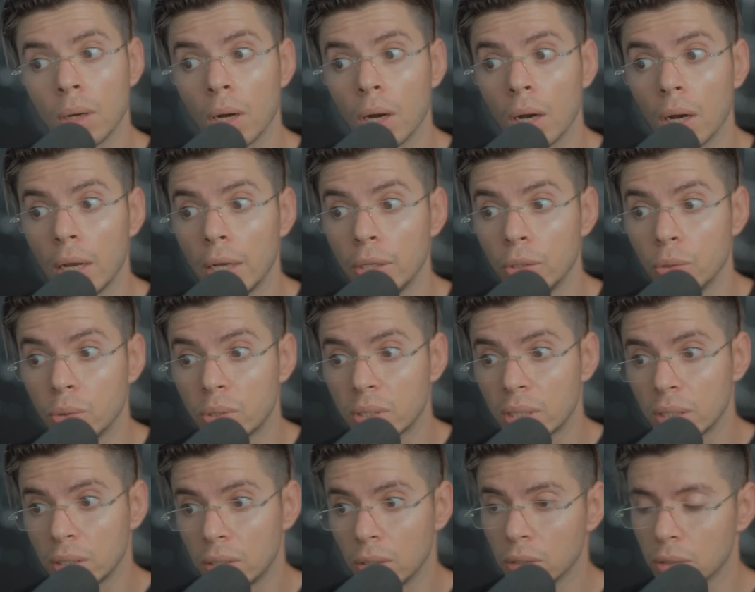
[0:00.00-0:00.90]
And you
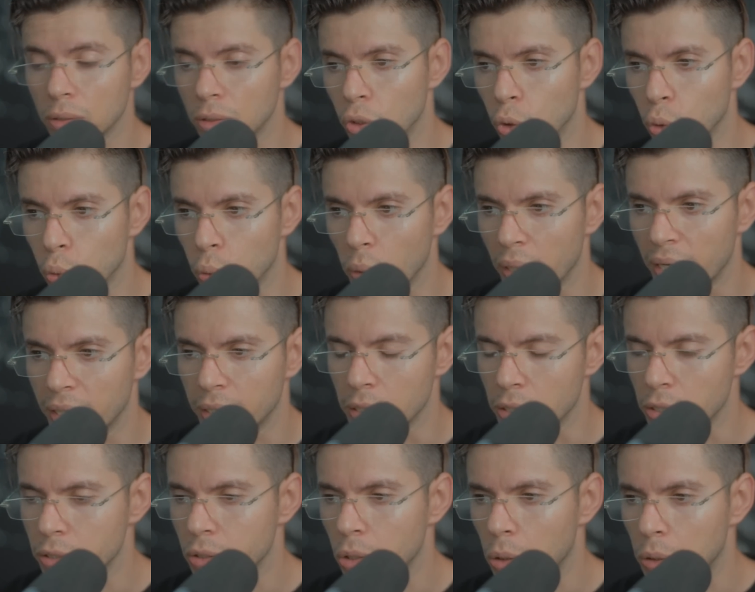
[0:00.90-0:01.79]
see the red
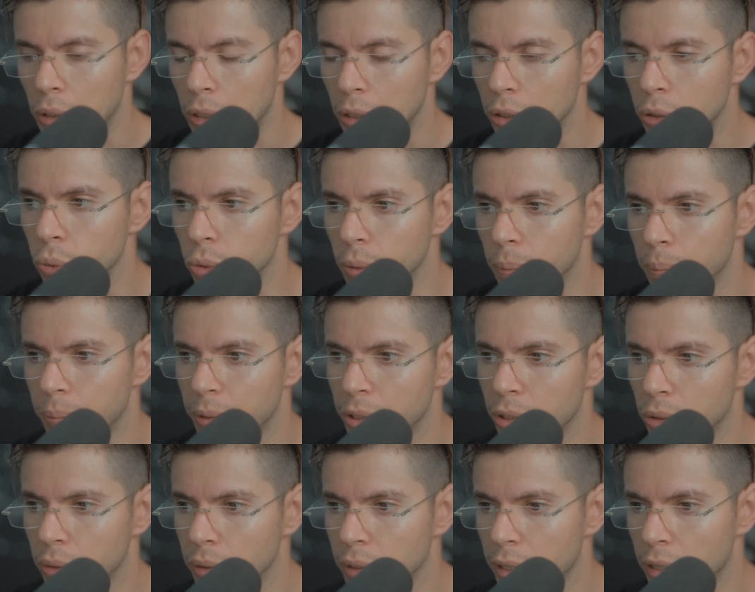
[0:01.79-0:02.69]
is starting to
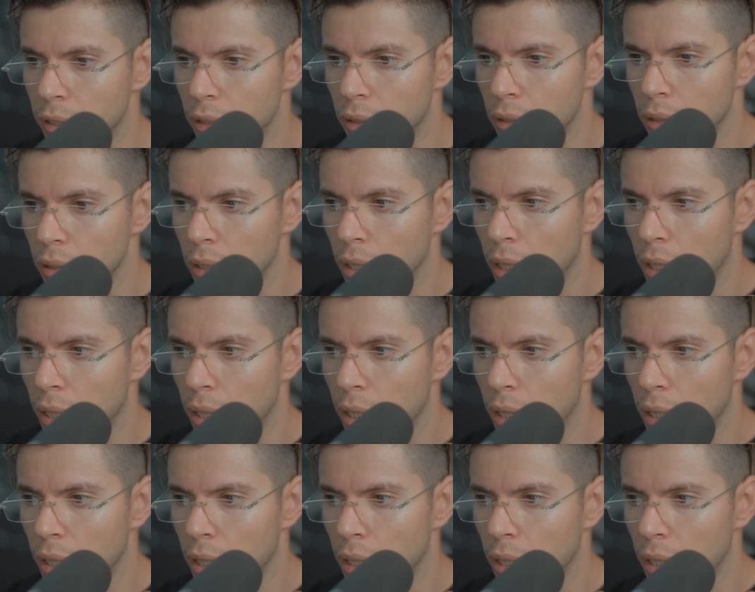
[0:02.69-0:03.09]
appear there,